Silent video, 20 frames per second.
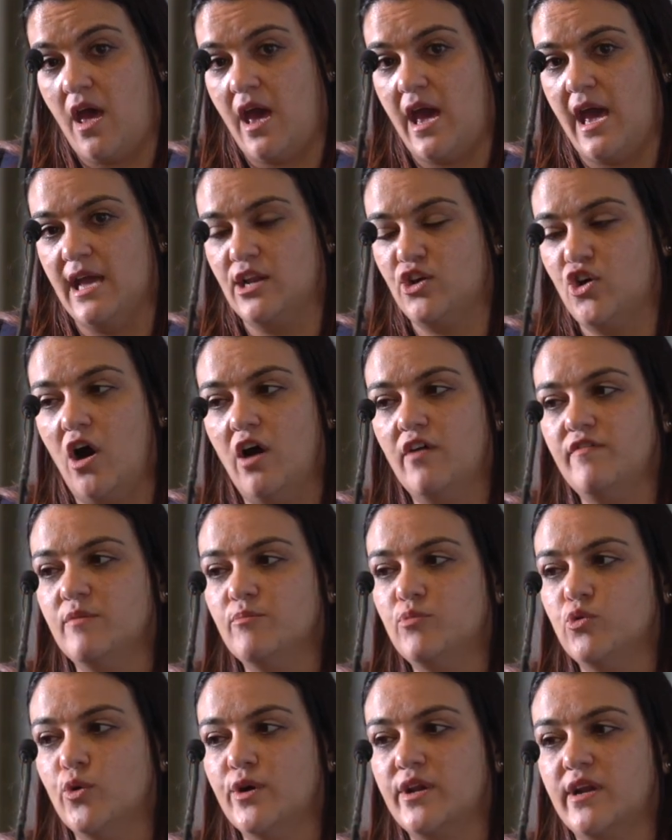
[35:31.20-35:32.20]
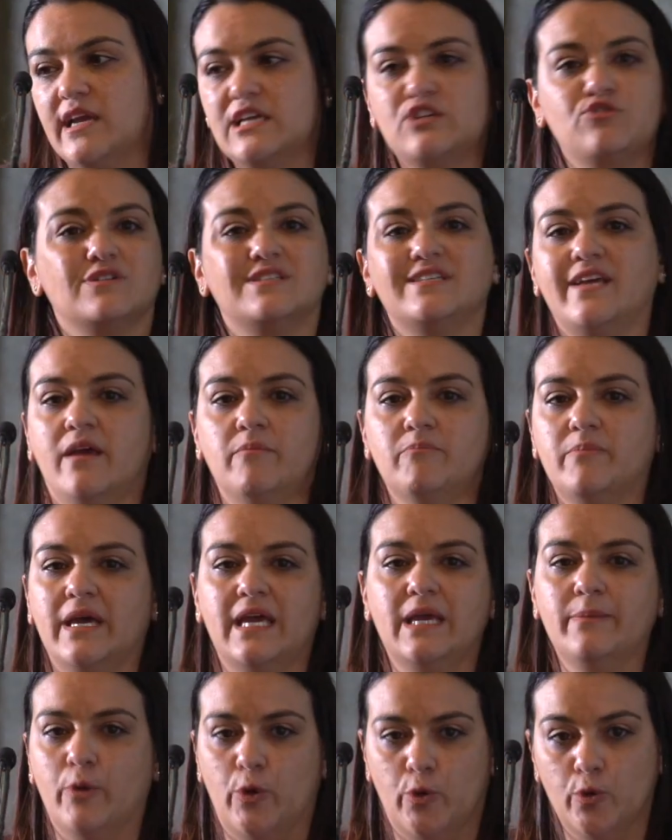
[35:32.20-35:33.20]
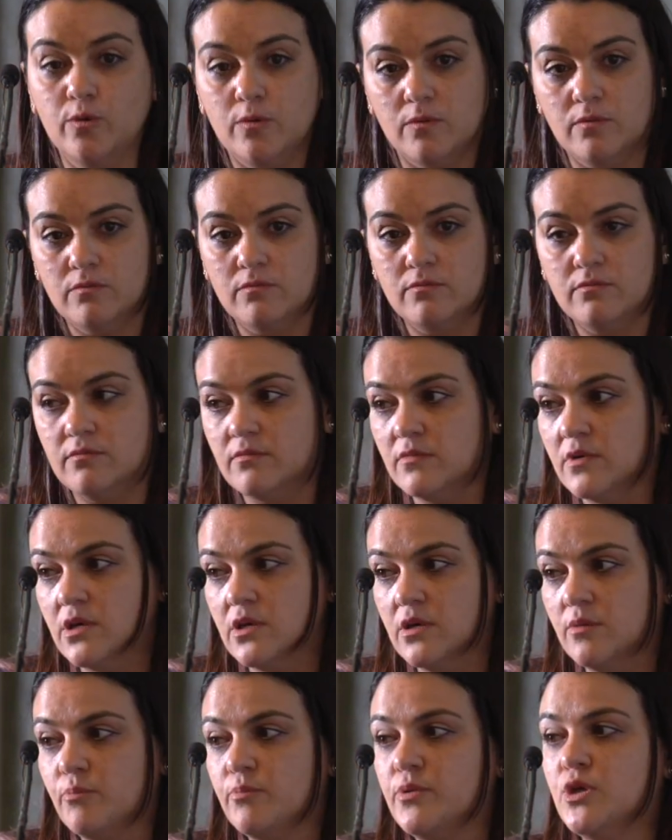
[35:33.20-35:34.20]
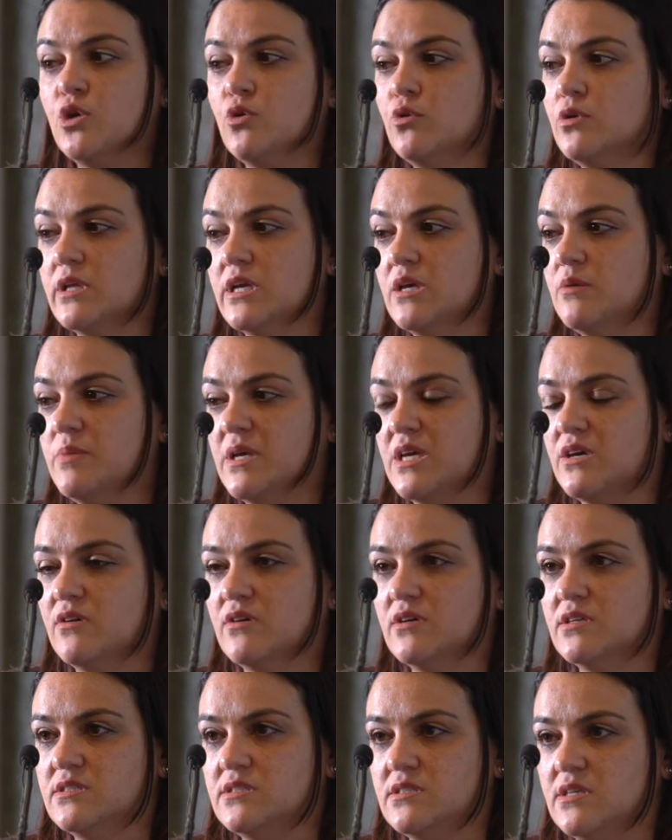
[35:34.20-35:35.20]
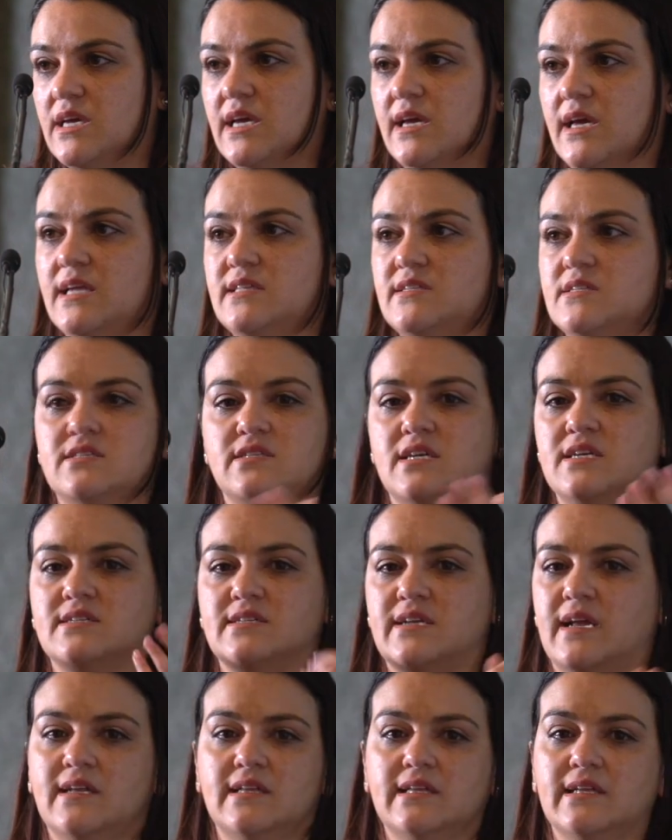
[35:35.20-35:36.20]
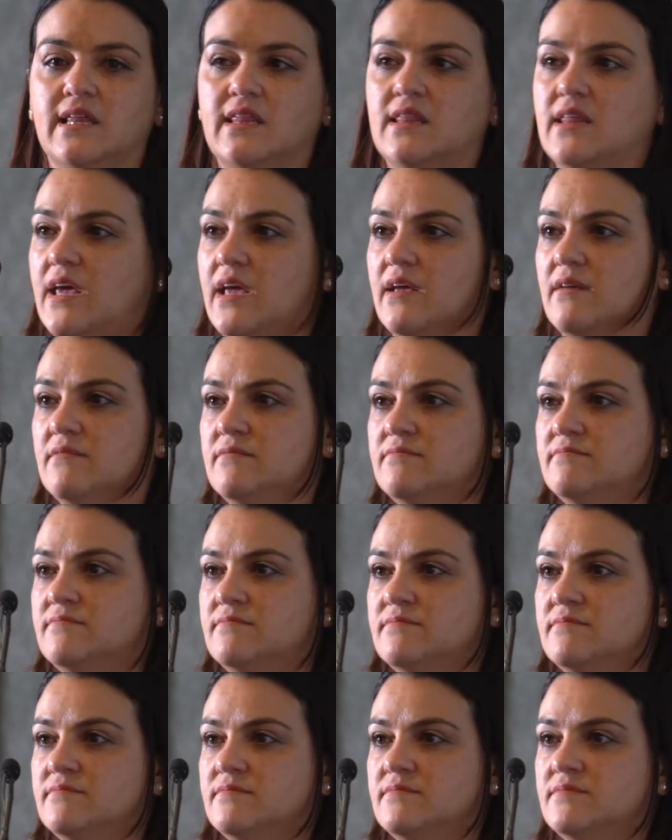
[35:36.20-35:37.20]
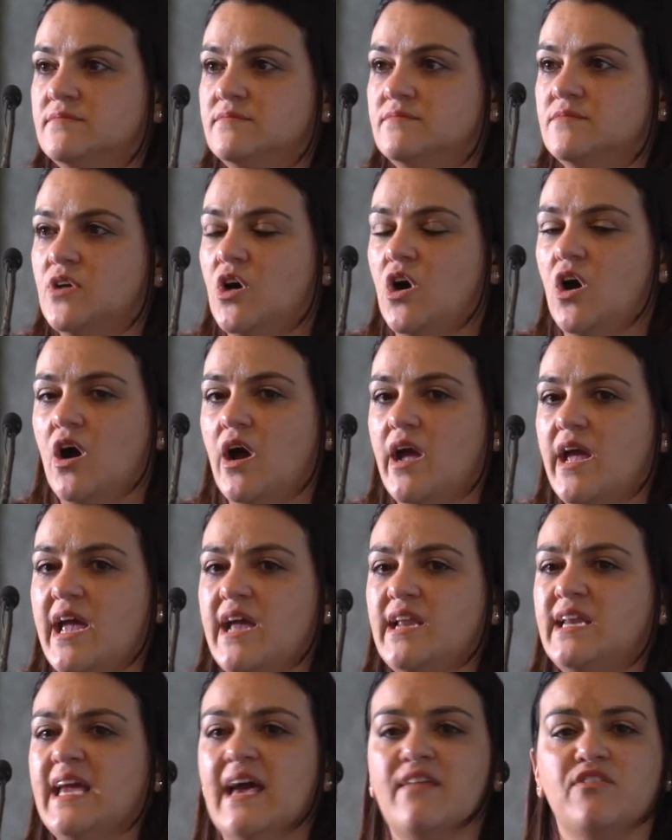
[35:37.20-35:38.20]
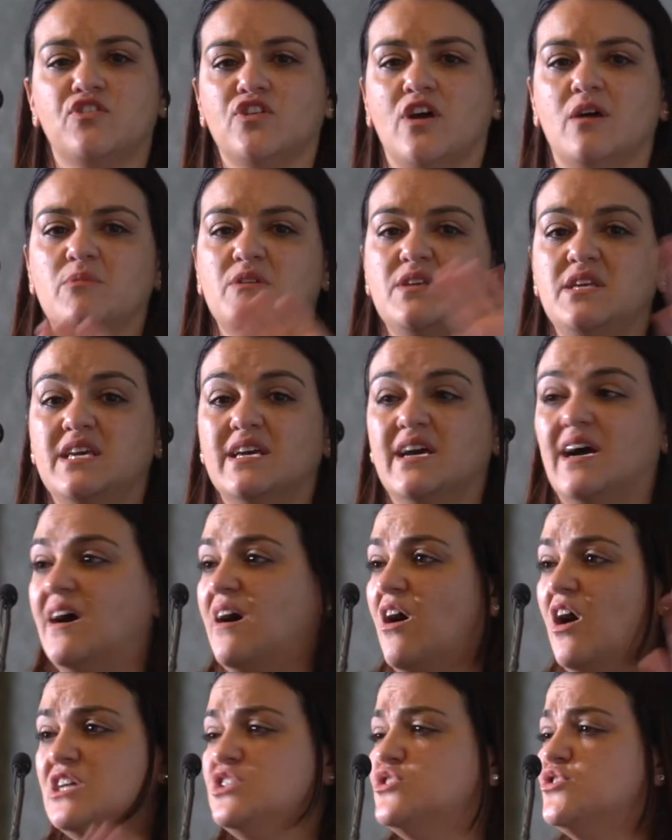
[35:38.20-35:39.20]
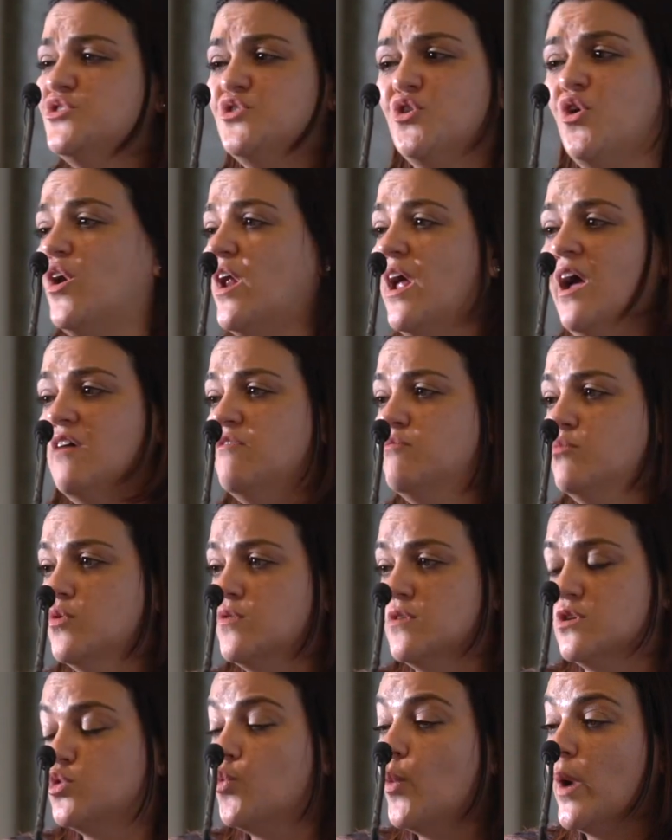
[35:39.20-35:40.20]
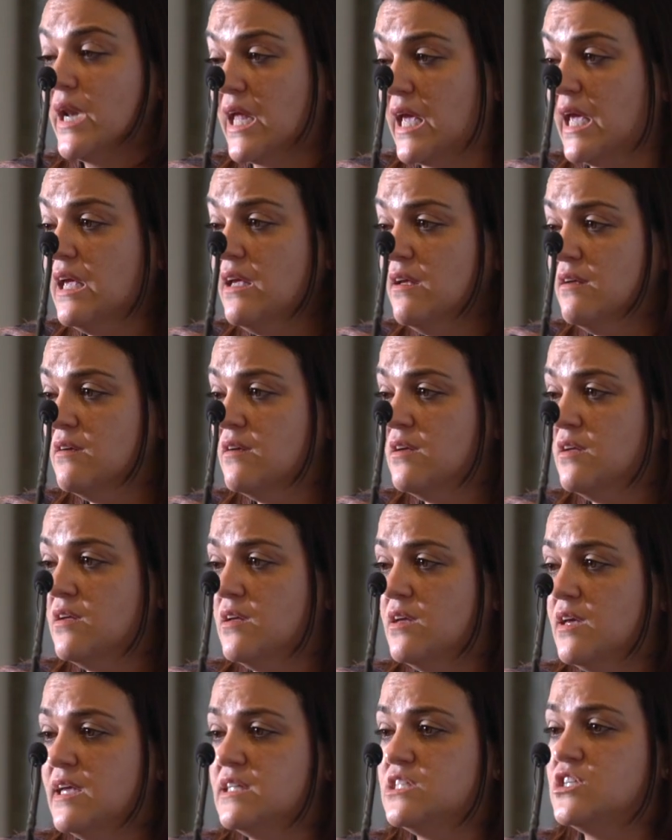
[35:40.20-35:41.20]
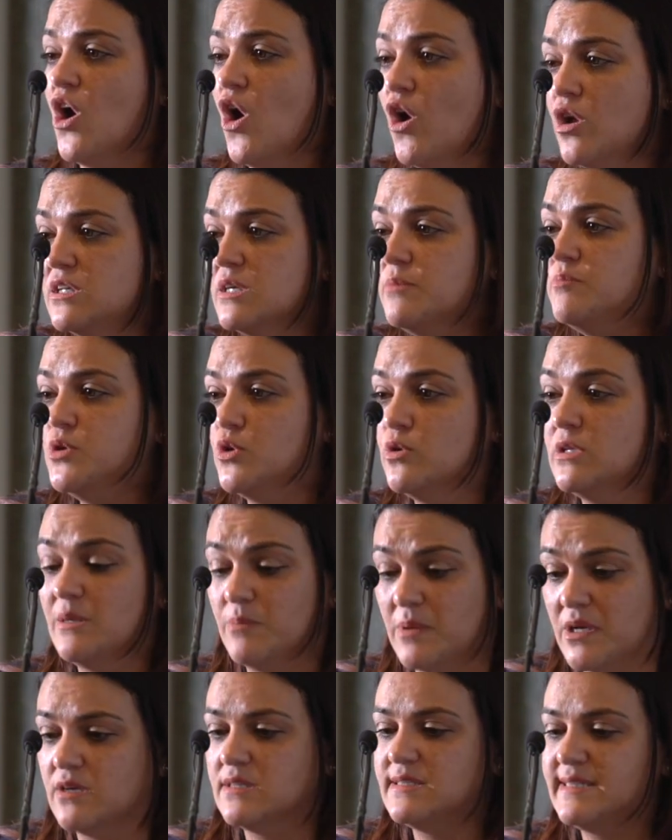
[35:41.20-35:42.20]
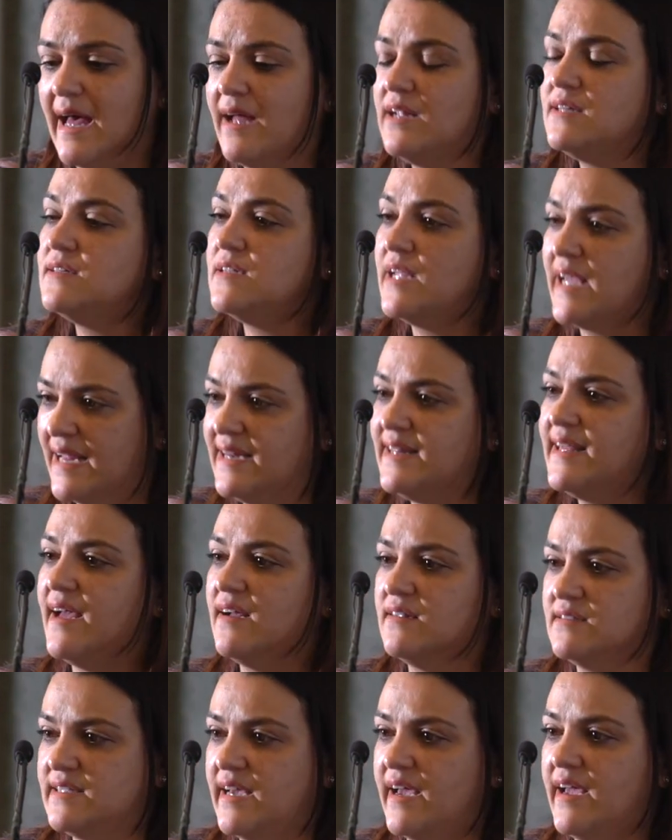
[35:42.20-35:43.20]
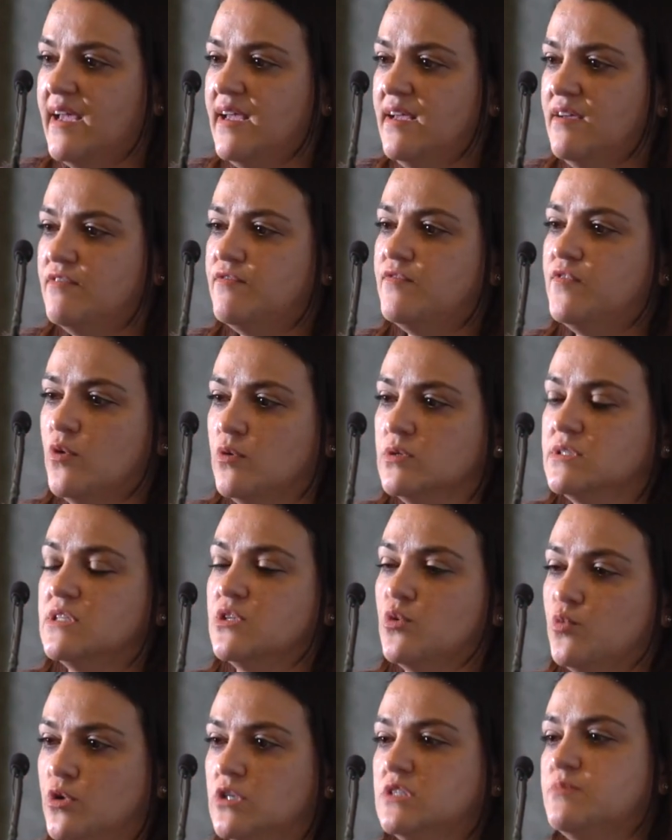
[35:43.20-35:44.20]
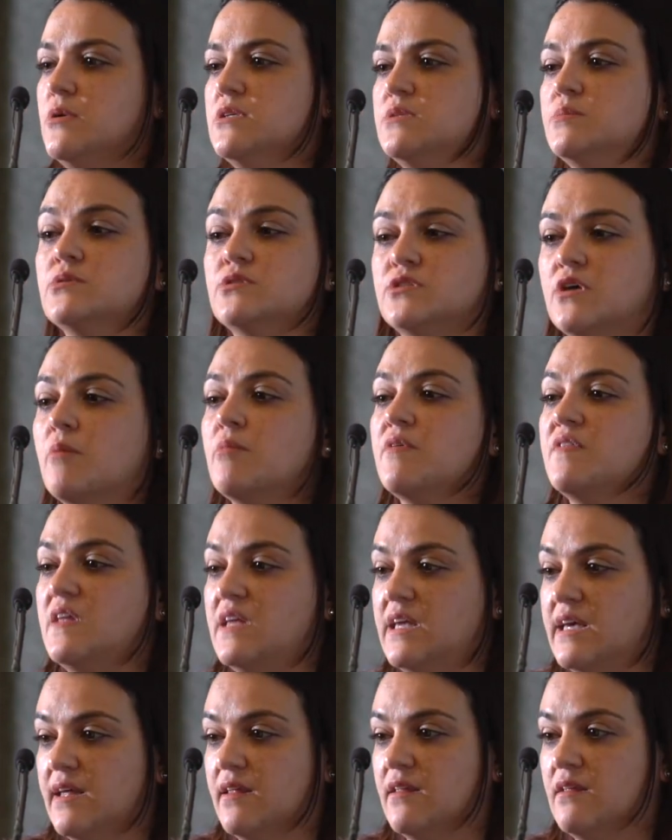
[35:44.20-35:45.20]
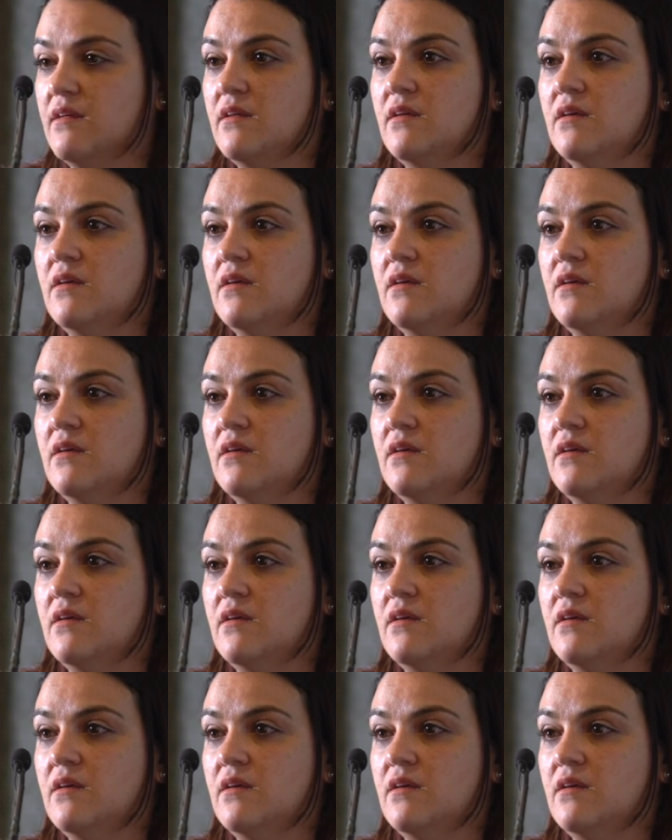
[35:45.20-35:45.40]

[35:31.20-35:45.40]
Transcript: and I've employed an extra 10 people purely because it's a seasonality thing. Any other time of year, I do not have more than 20. It's only purely because that headcount day falls in the worst possible time of the year.